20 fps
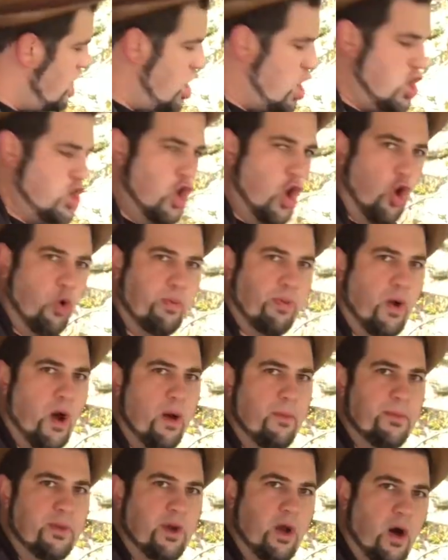No
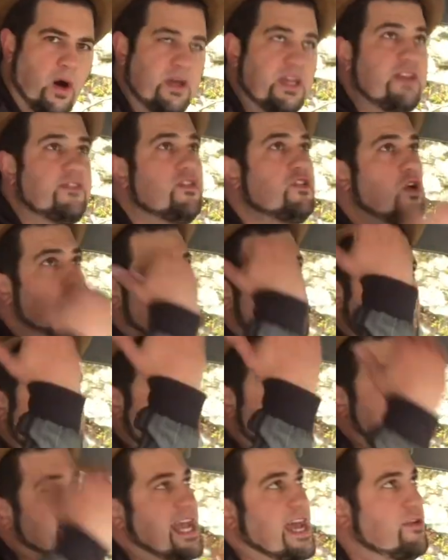problem at all. Even though there's
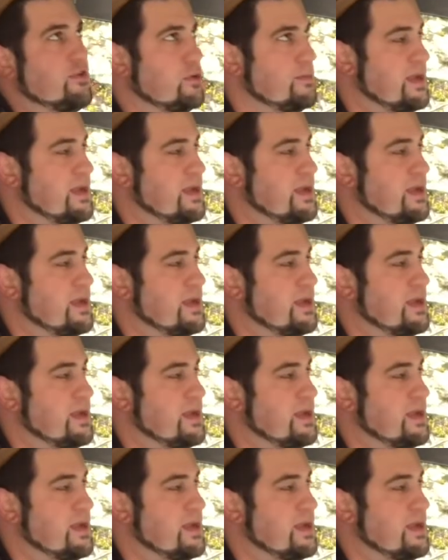less headroom